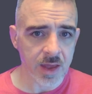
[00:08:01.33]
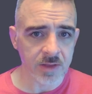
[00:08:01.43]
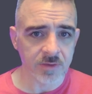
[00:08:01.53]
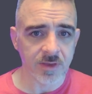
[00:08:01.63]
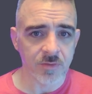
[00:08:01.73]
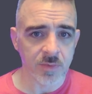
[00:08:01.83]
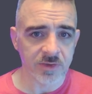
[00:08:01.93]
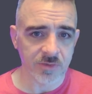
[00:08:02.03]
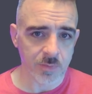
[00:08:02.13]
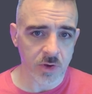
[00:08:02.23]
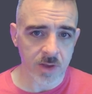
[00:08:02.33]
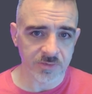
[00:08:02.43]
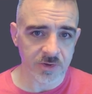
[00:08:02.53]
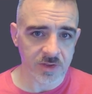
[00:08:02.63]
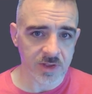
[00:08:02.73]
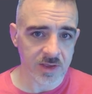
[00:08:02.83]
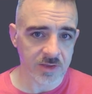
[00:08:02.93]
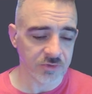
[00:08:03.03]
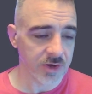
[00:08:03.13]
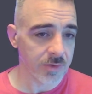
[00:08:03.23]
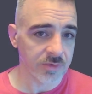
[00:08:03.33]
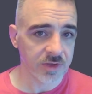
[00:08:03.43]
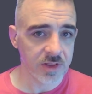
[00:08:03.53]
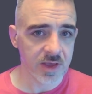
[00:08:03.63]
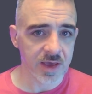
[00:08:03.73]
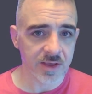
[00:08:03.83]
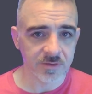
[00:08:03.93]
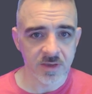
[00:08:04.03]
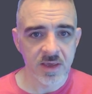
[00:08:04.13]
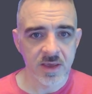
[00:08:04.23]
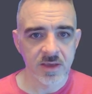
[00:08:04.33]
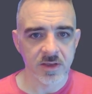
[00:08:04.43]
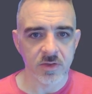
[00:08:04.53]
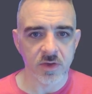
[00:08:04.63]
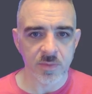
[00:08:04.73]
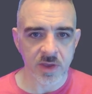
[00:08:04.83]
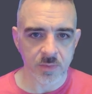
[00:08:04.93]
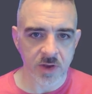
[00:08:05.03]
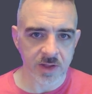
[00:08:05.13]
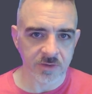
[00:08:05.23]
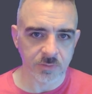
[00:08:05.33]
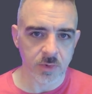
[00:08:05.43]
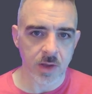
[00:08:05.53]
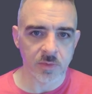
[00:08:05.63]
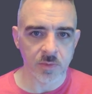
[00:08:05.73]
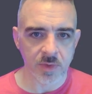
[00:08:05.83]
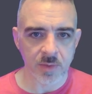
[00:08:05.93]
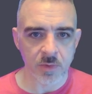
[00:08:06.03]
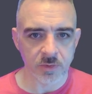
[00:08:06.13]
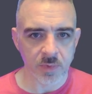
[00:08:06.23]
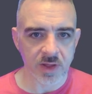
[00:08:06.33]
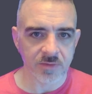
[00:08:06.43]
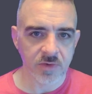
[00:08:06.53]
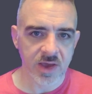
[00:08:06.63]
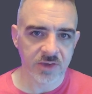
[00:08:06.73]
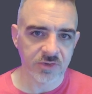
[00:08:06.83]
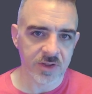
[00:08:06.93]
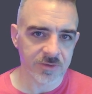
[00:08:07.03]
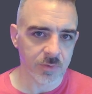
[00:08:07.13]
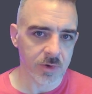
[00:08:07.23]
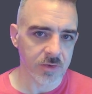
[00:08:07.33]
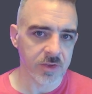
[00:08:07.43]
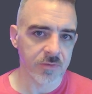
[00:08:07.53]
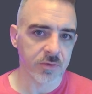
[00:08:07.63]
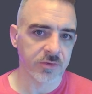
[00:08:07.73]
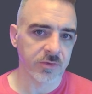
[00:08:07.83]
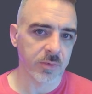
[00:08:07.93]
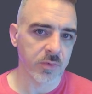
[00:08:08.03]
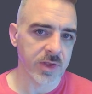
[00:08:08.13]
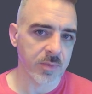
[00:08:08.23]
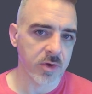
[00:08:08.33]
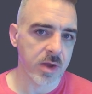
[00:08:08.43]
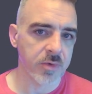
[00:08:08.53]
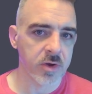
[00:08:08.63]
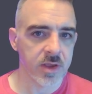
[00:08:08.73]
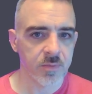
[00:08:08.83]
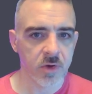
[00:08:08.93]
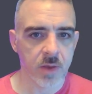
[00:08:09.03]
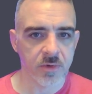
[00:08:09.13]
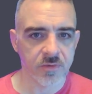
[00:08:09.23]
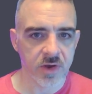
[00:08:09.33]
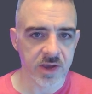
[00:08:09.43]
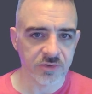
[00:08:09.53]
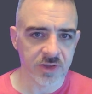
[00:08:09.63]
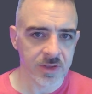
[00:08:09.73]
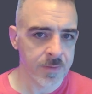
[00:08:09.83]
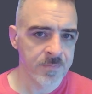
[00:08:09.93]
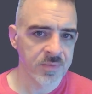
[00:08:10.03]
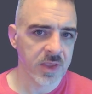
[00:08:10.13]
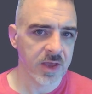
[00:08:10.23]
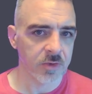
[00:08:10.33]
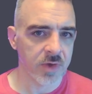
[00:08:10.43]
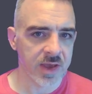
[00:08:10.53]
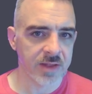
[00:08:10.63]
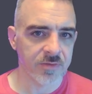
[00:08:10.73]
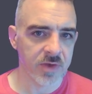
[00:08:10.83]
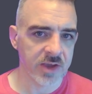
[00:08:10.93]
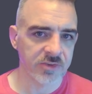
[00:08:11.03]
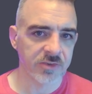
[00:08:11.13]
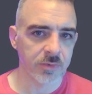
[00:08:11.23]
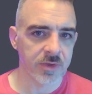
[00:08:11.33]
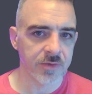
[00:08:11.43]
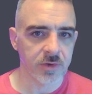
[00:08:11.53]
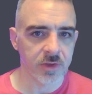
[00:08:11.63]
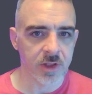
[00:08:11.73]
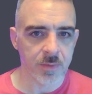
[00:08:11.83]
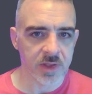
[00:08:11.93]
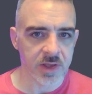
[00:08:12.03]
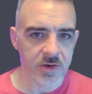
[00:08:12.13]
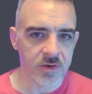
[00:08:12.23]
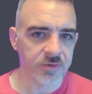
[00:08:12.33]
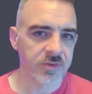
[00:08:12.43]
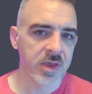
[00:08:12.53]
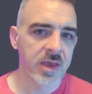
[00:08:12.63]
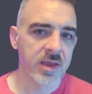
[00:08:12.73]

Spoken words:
and it's given me some prompts here that I can share with the class. Can you give me a practice problem about multiplying fractions? What are the differences between a proper and improper fraction? How do I add fractions with different denominators?